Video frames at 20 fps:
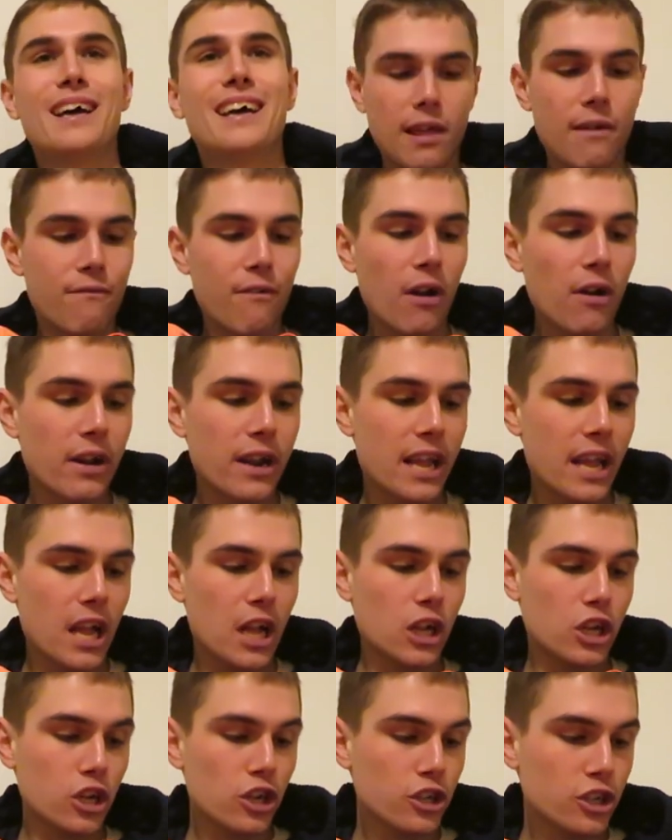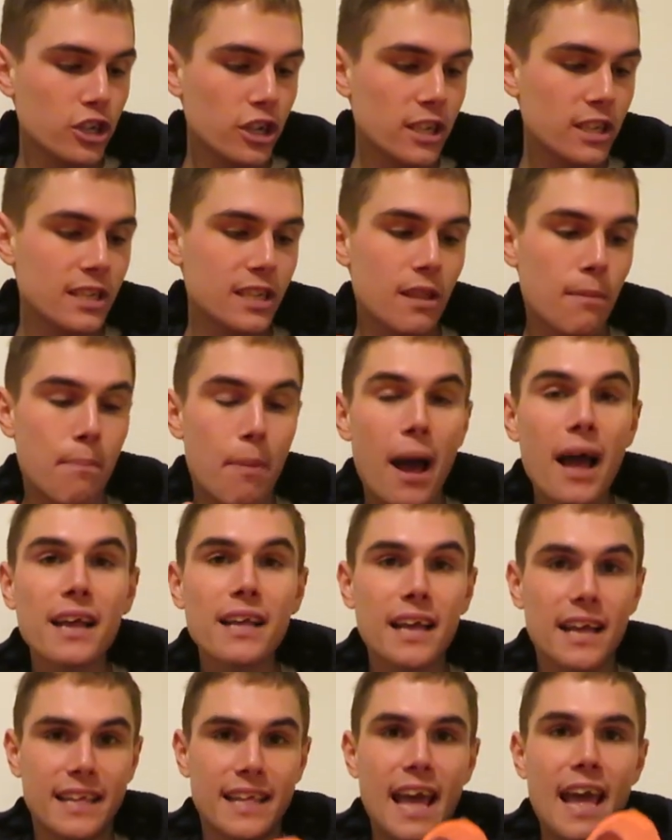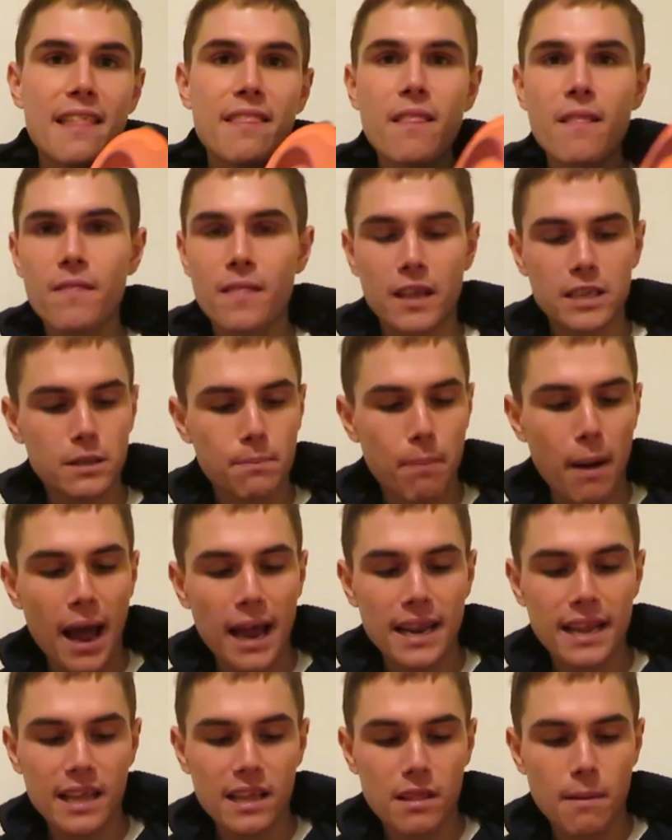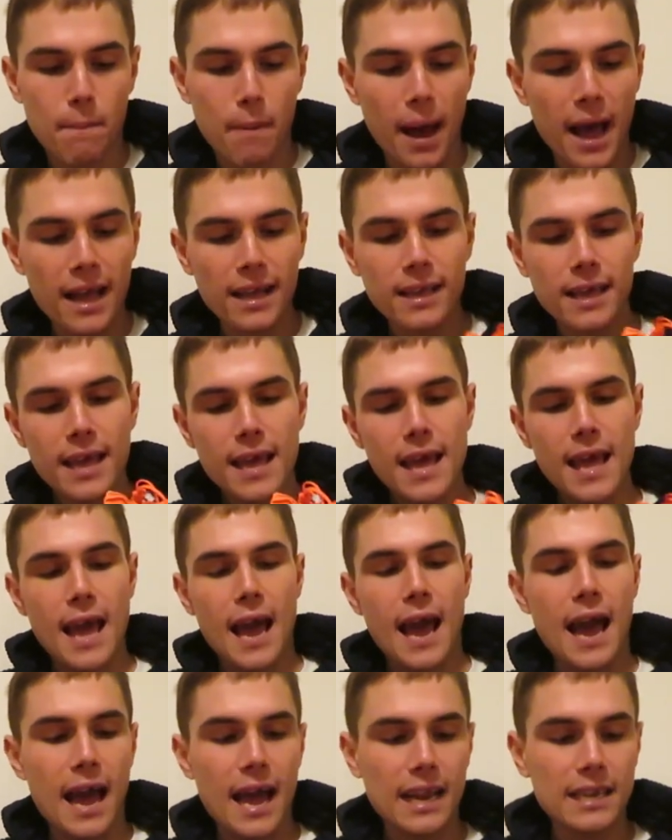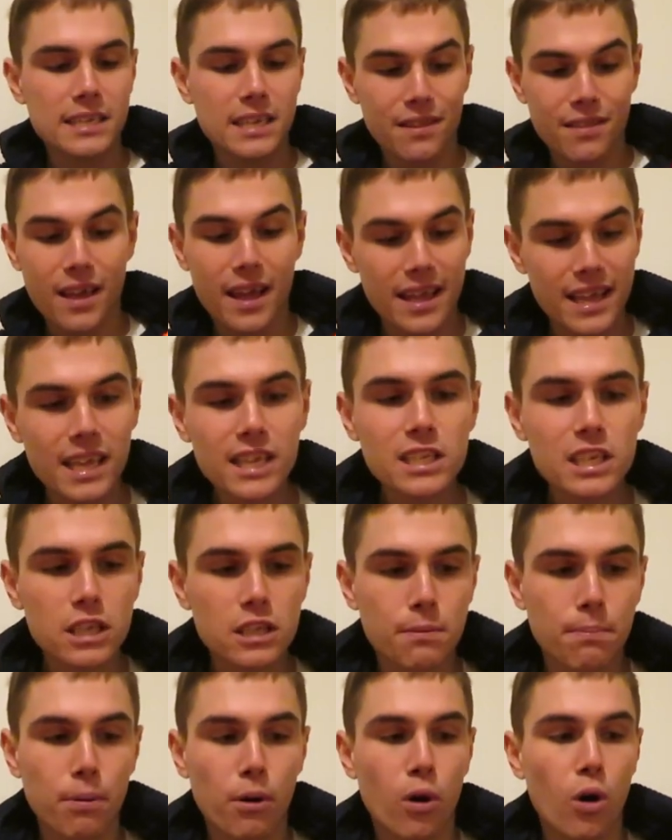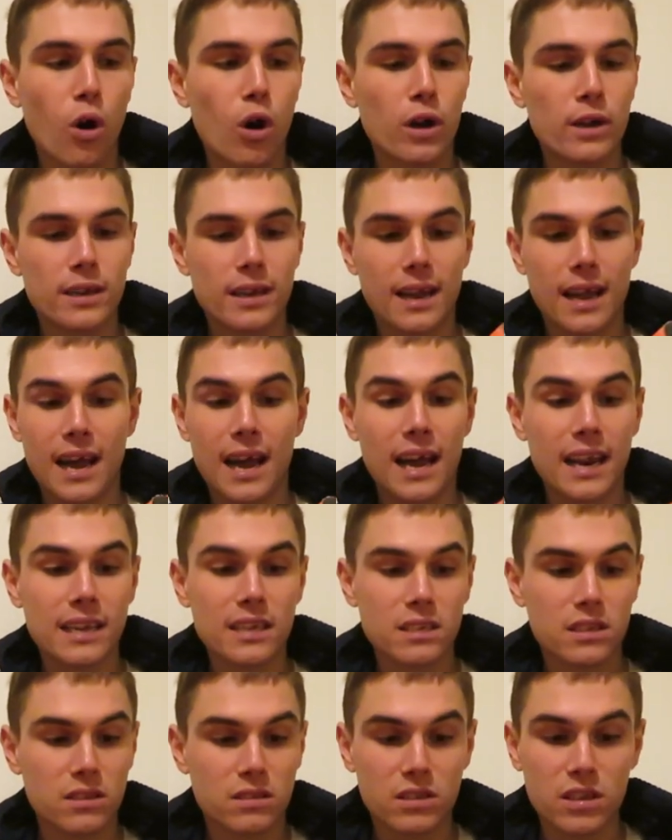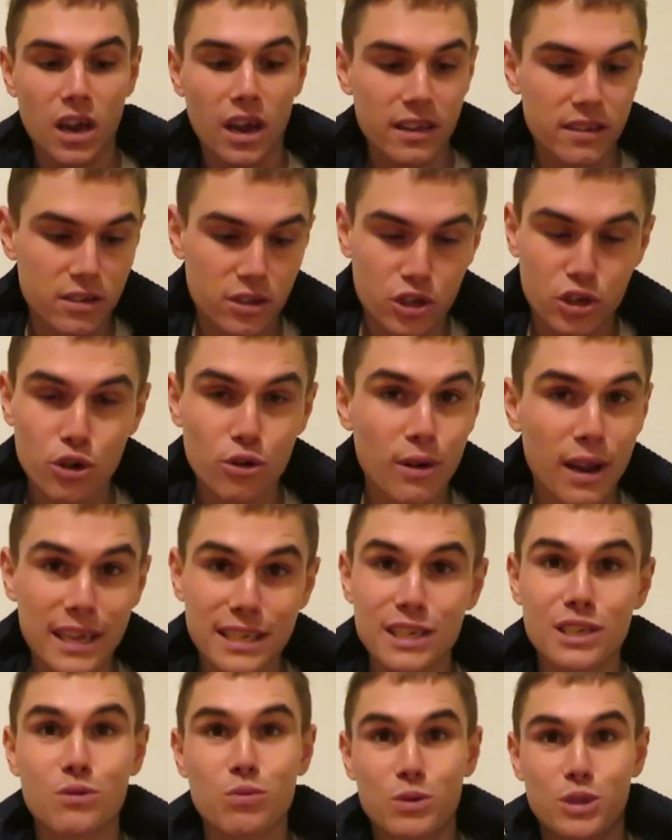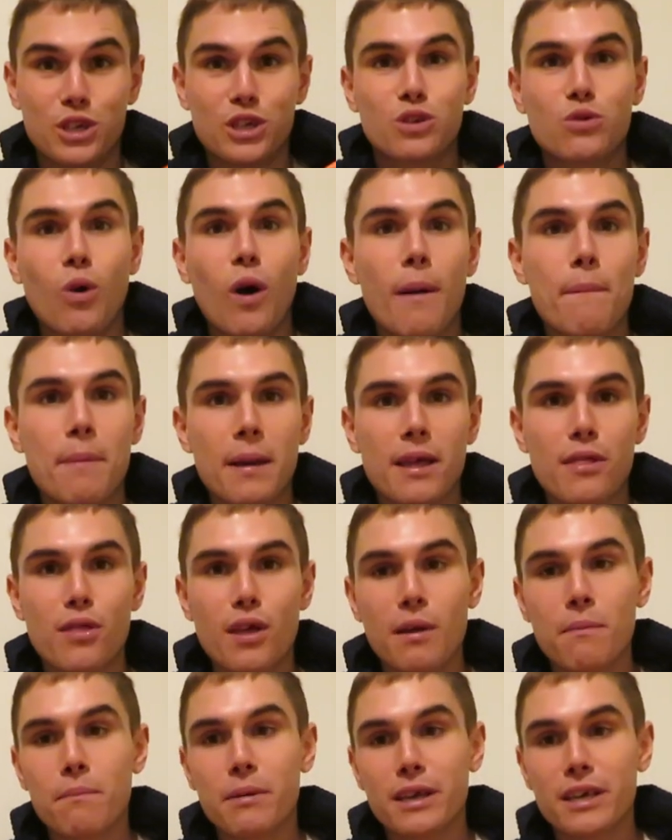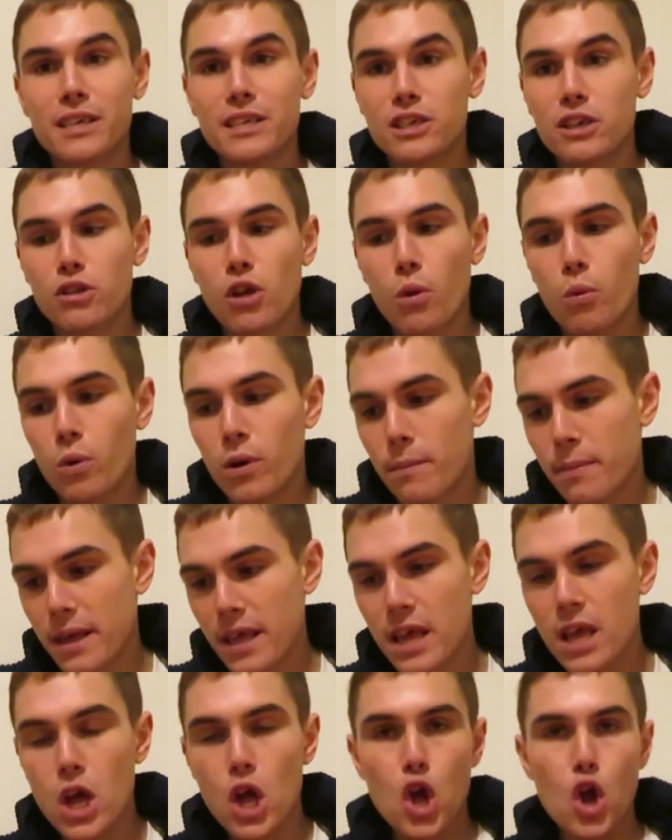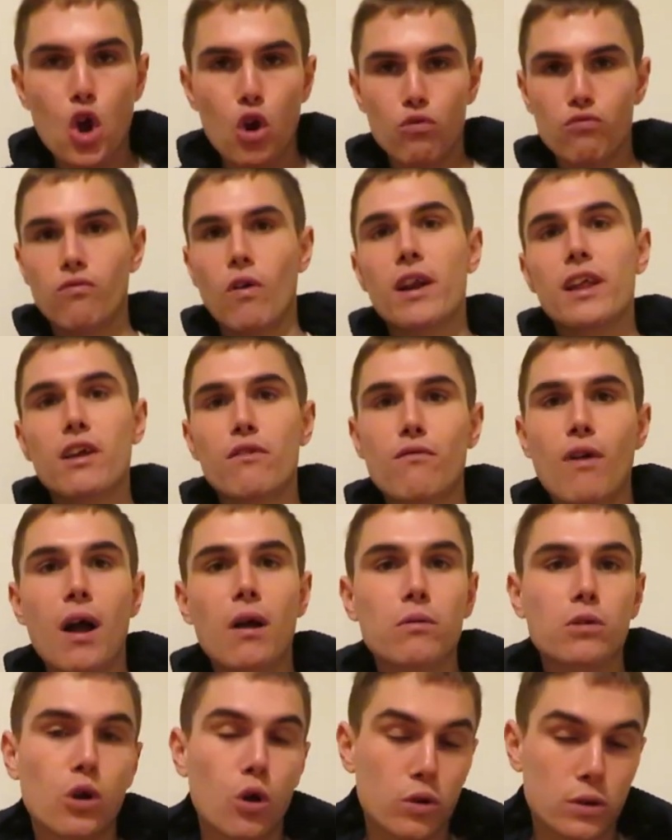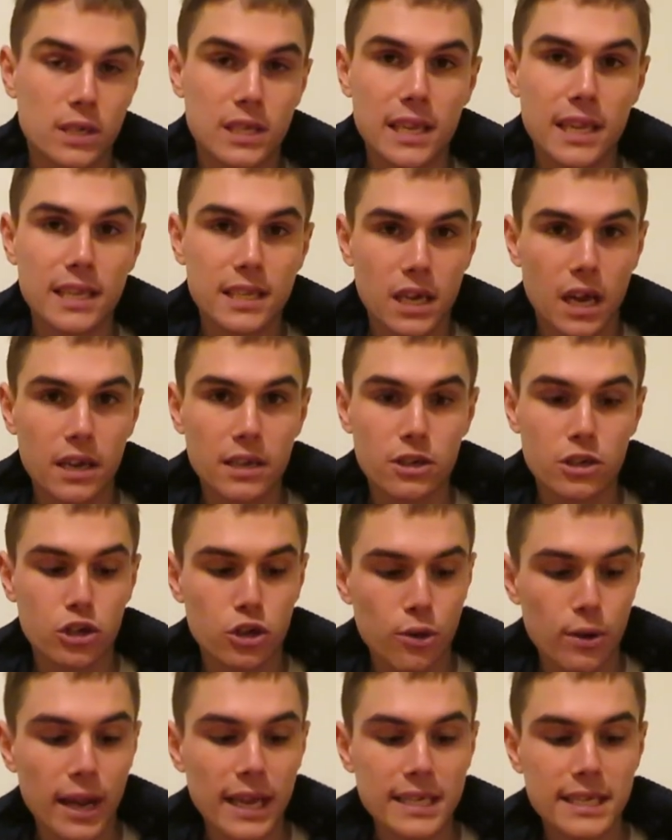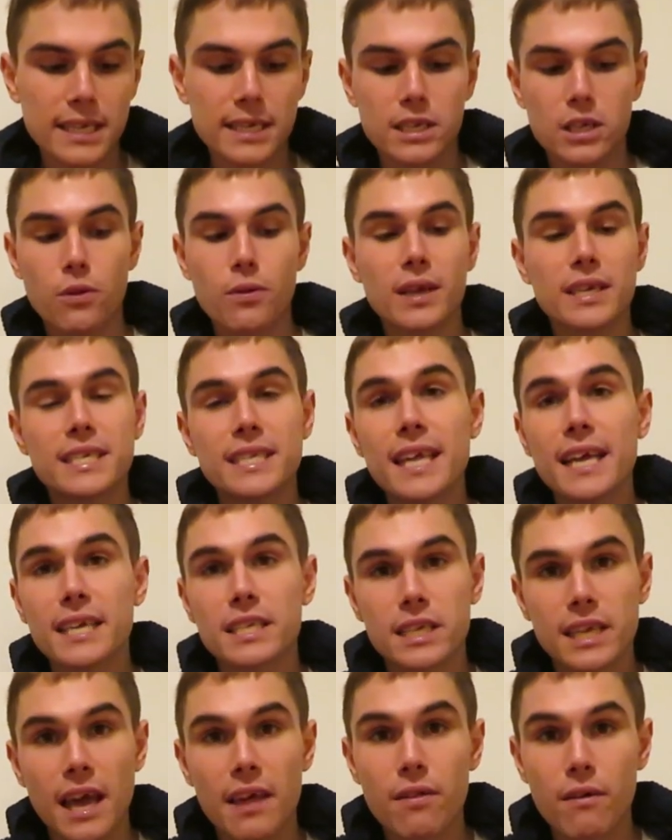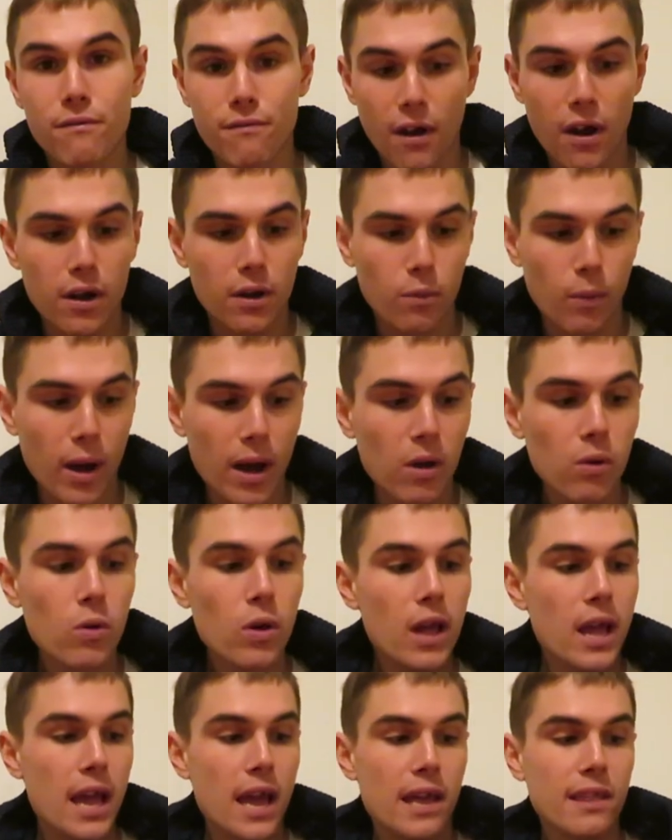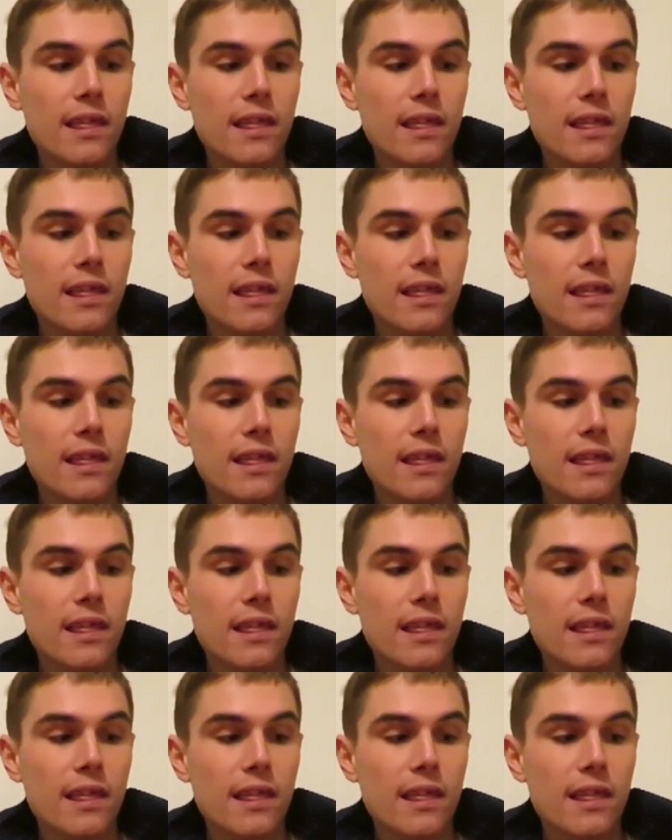They're very cushioned at the back. Again, there's a padding at the back, and they're easy to put on and tie the shoelaces, which is quite a big thing because you don't want to be running around constantly tying your shoelaces, so they stick together very well.